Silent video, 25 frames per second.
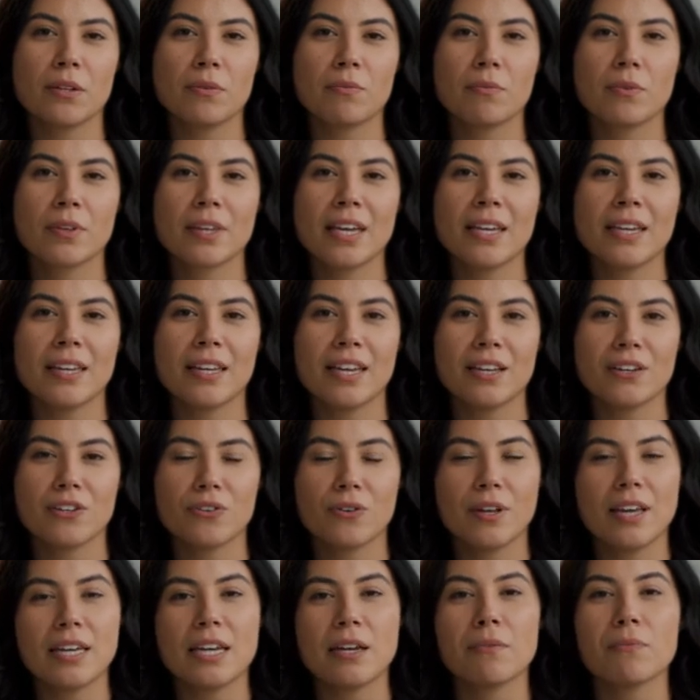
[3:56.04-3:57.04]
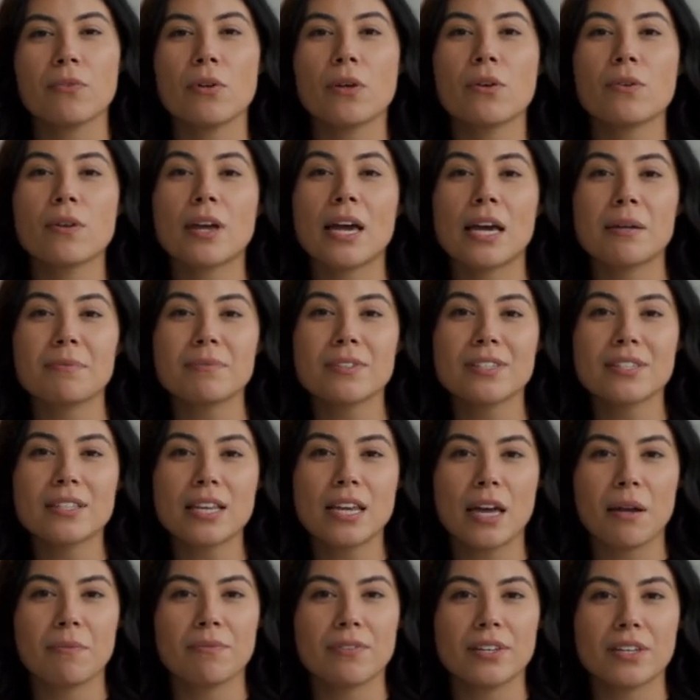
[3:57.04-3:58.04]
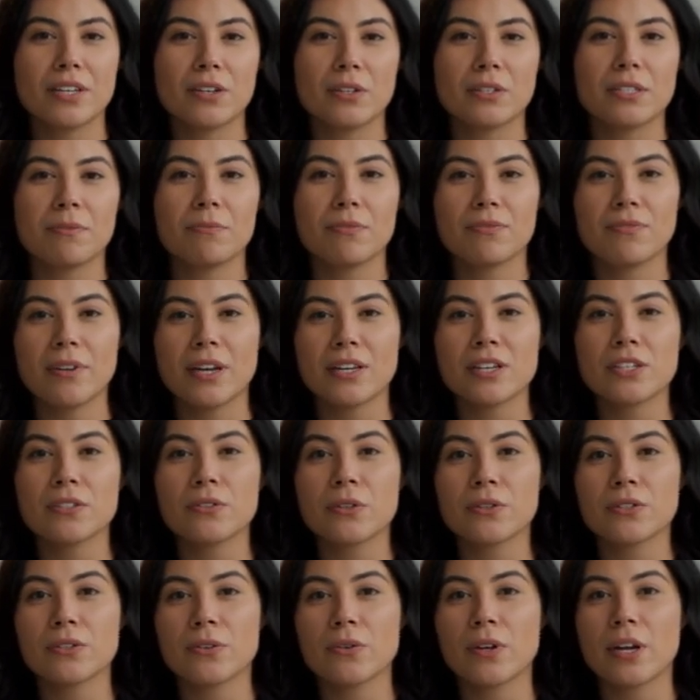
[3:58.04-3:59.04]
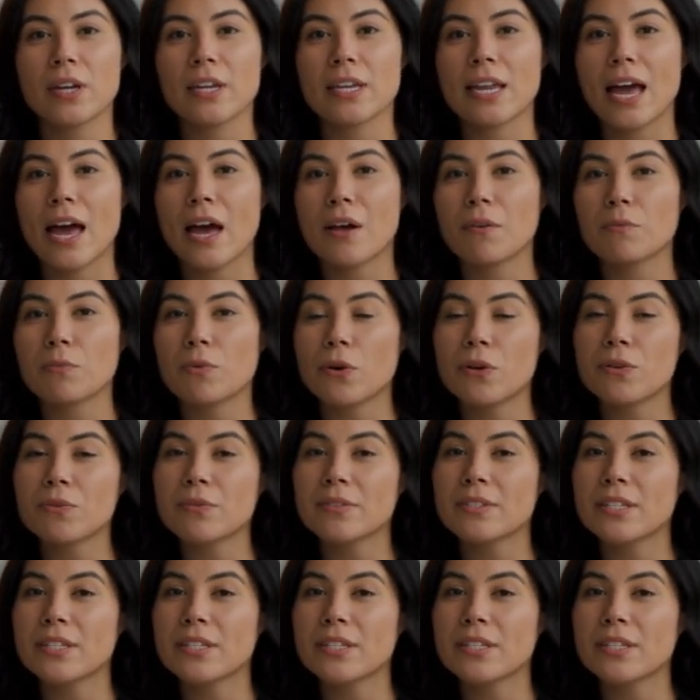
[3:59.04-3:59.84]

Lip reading: we're going to need training programs to help security professionals learn how to work with